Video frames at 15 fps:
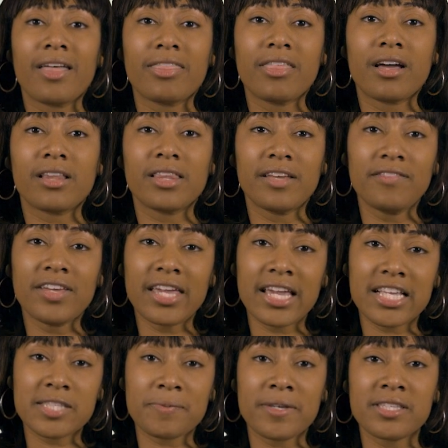The living
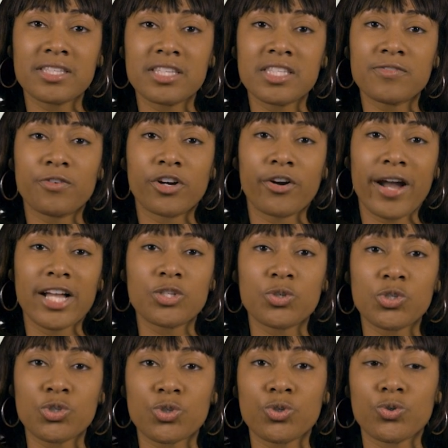expenses for
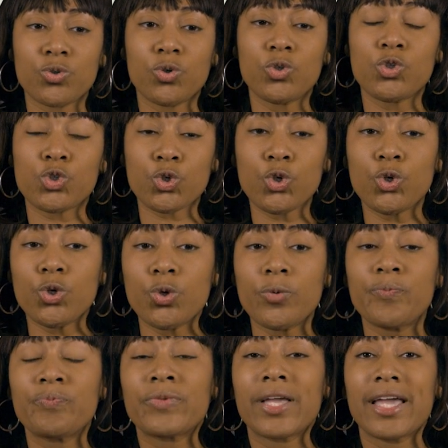graduate school
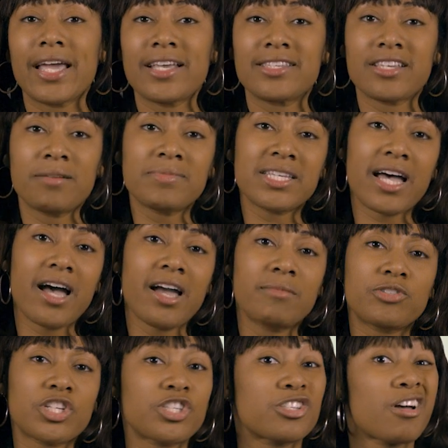is
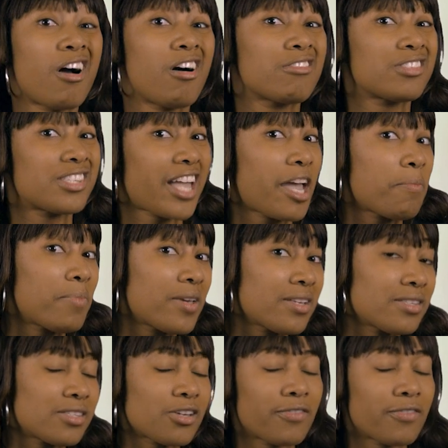sometimes just called stipends.